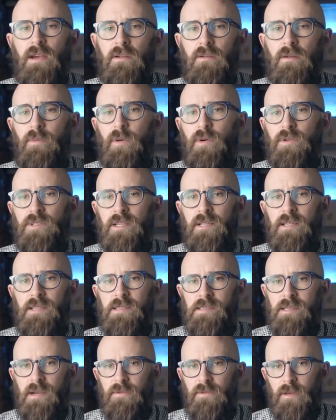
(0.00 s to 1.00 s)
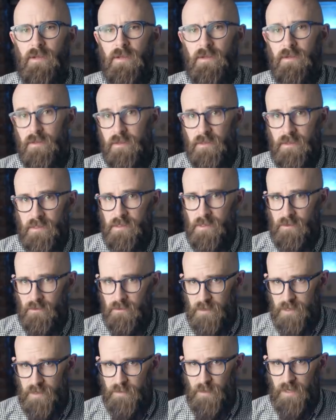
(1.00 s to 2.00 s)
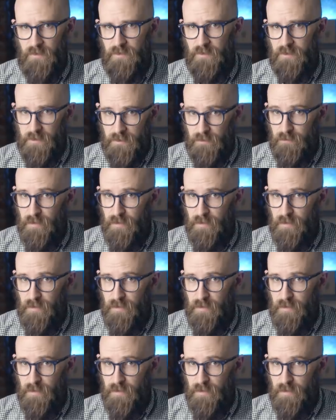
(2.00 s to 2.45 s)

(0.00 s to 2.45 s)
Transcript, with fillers: reportedly several onlookers respectfully